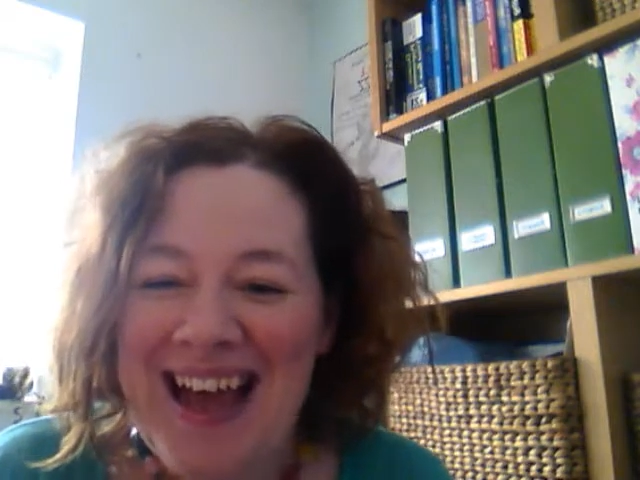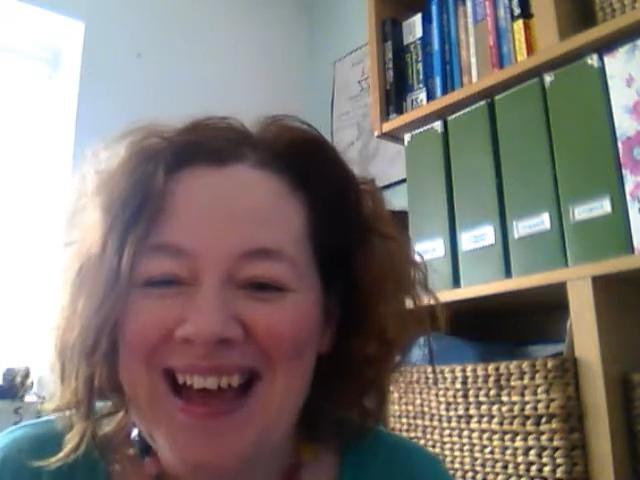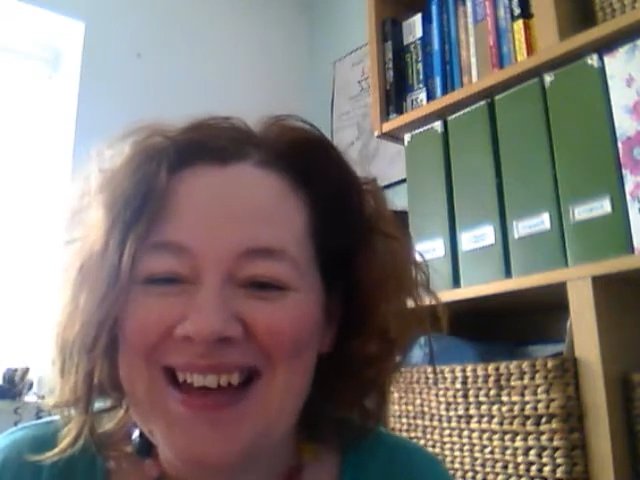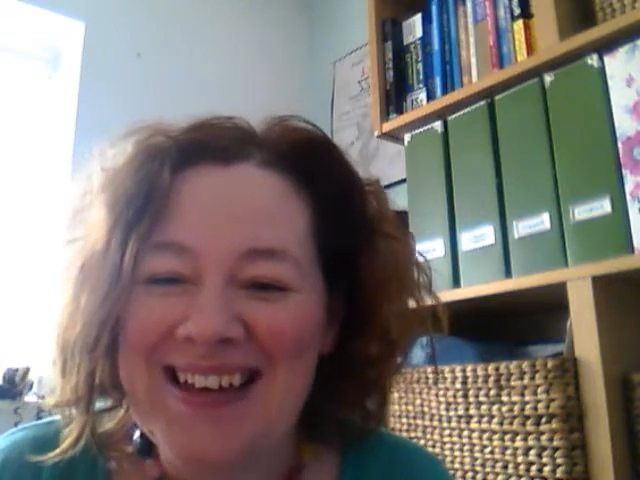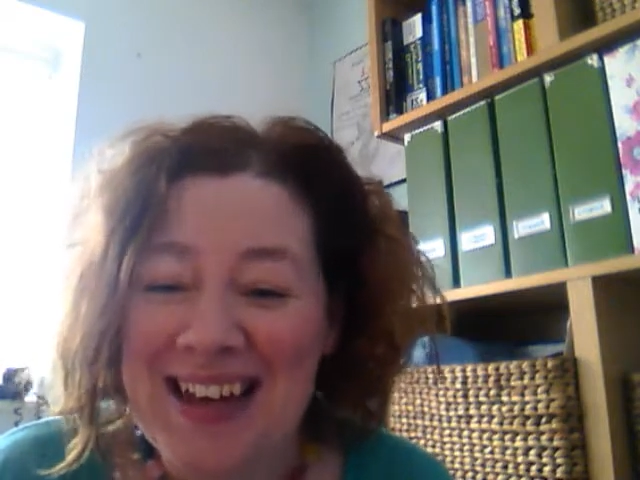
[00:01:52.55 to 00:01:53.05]

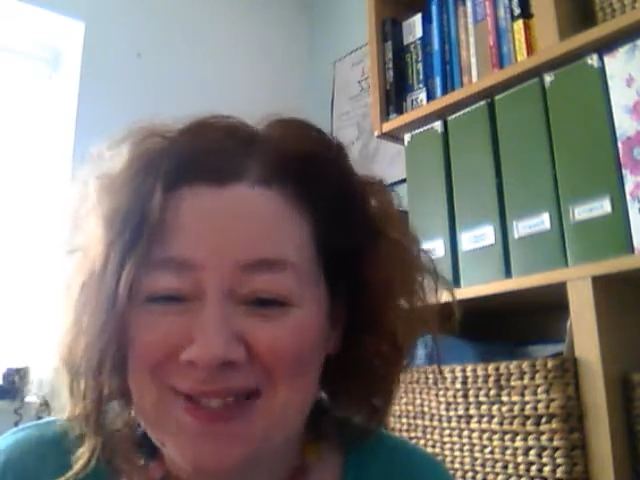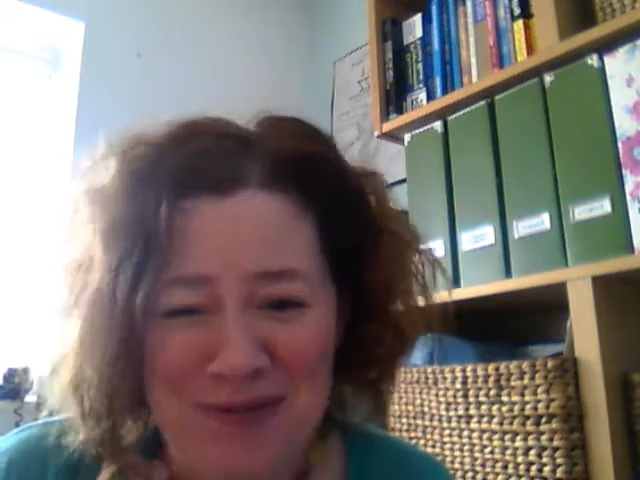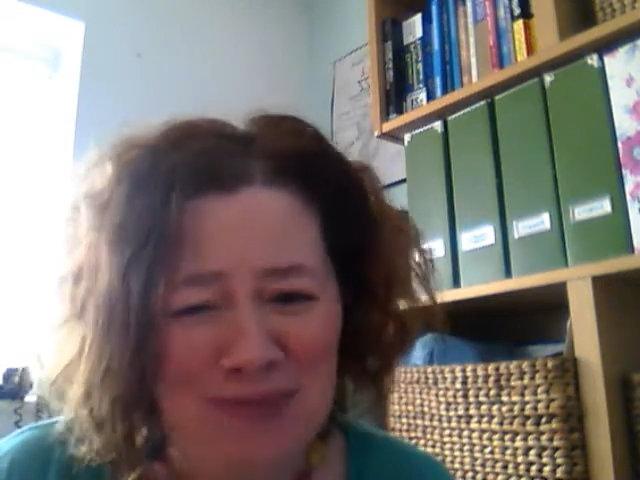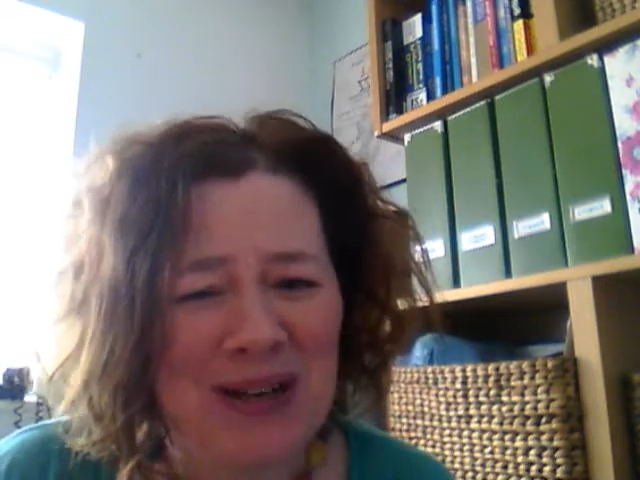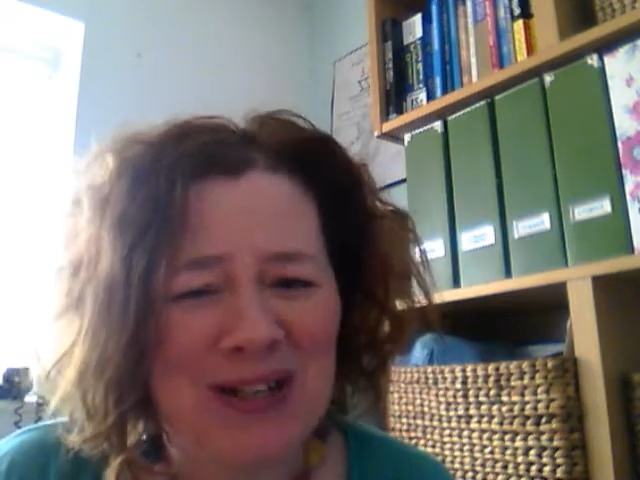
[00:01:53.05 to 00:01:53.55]
and
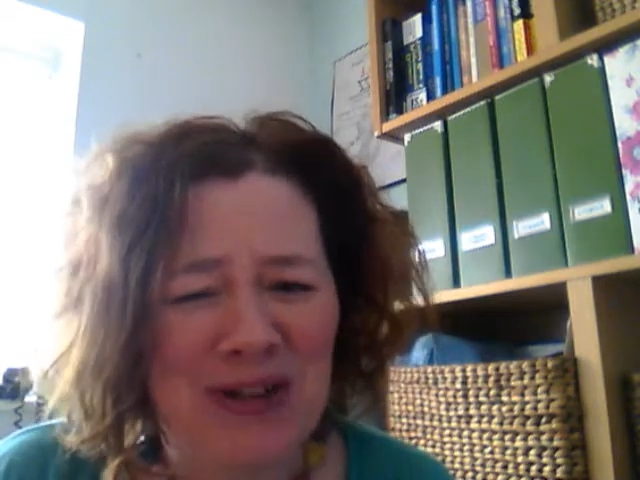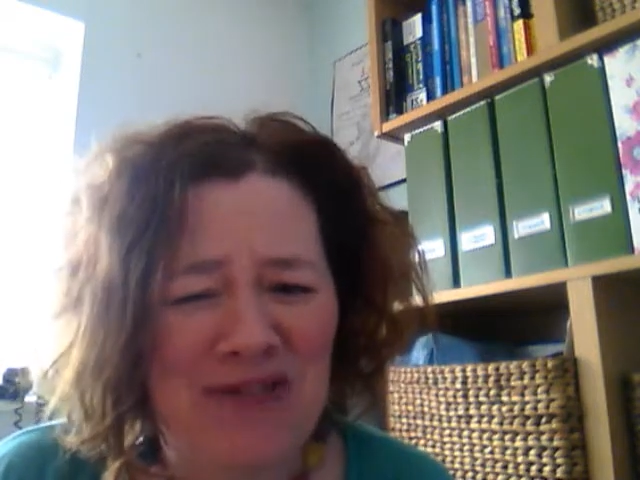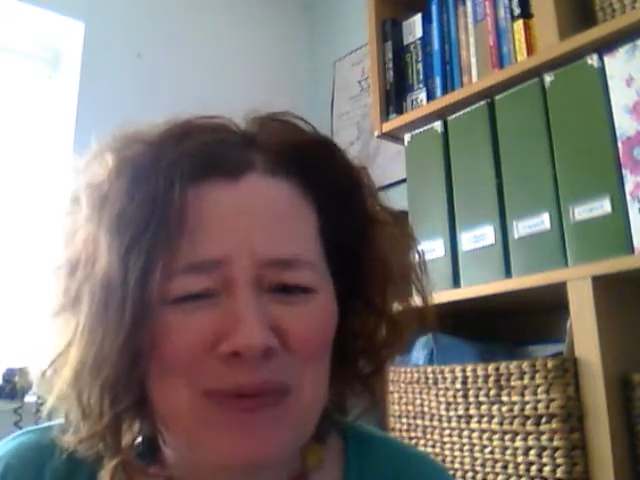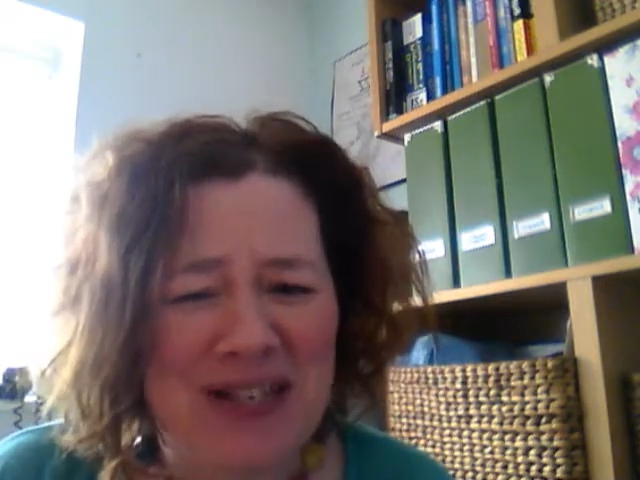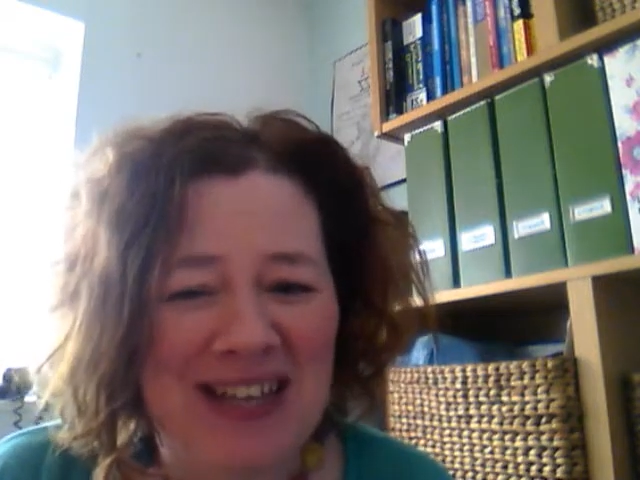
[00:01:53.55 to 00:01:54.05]
make sure you
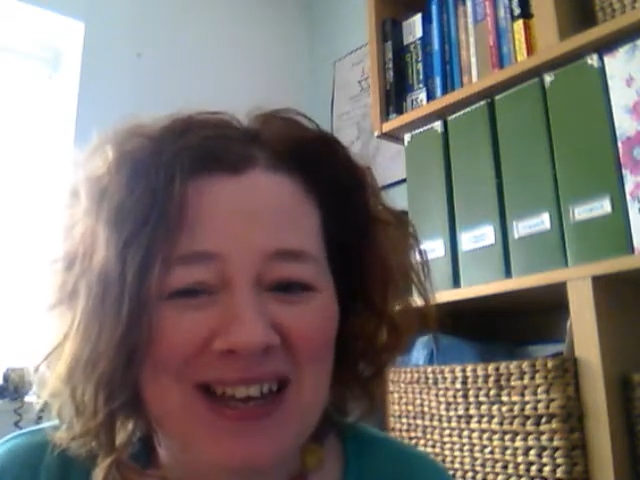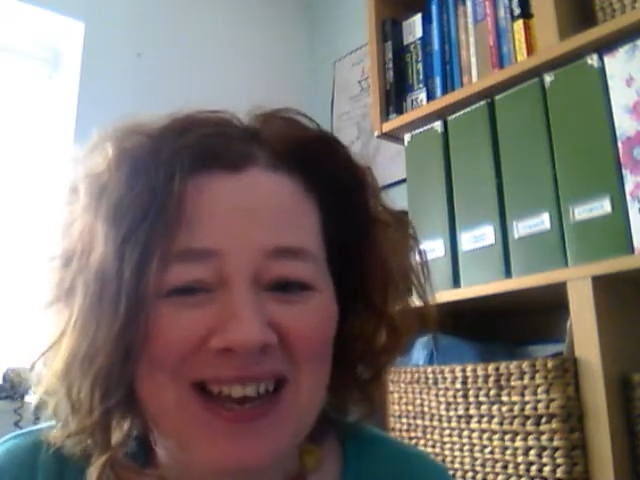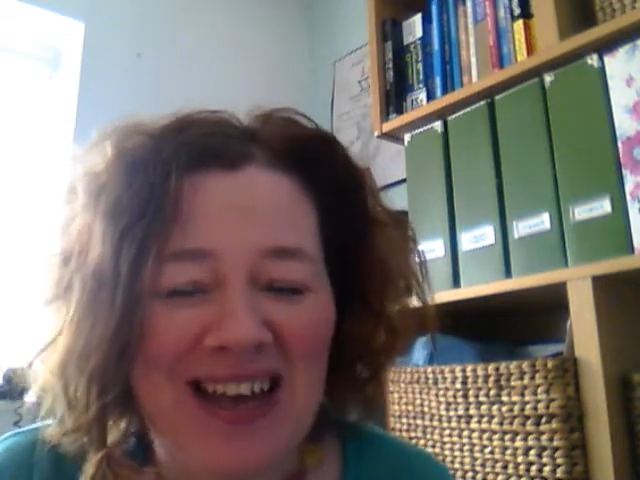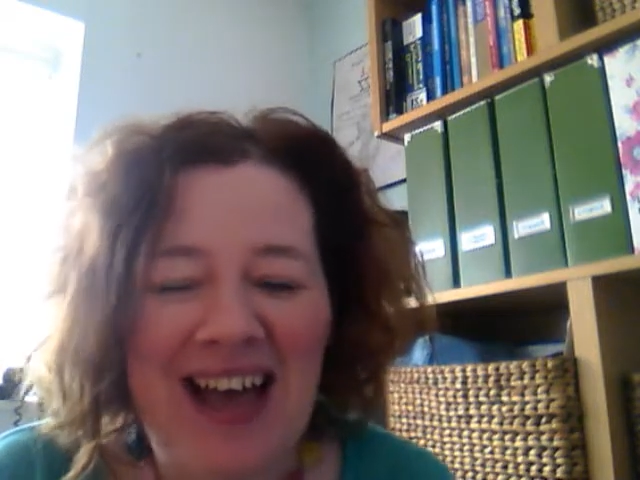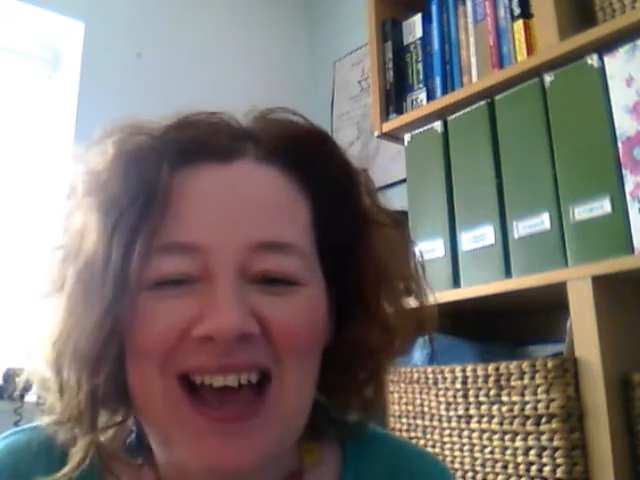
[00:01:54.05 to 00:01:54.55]
have a biscuit